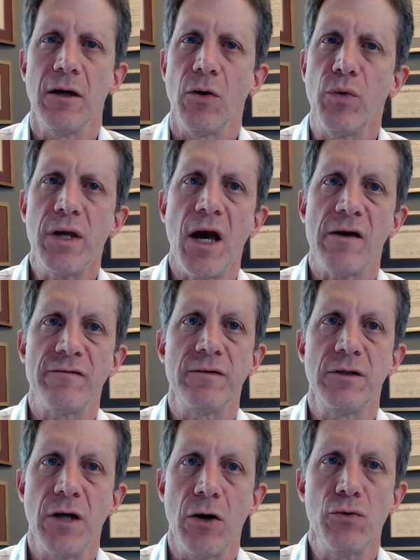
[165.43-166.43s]
we have
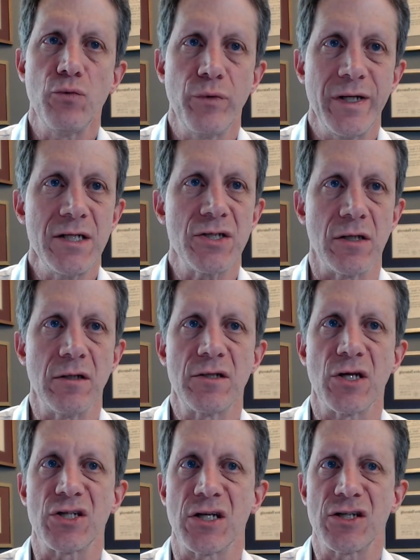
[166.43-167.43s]
no reason
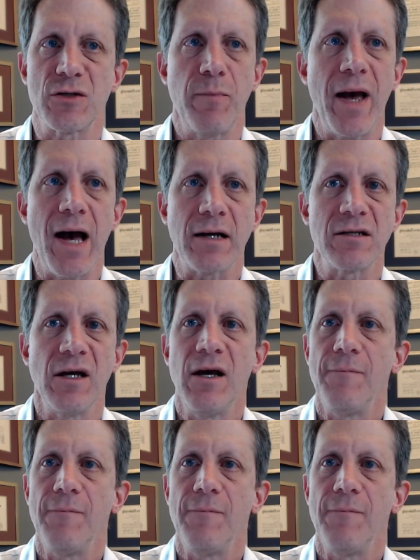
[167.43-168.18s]
to suspect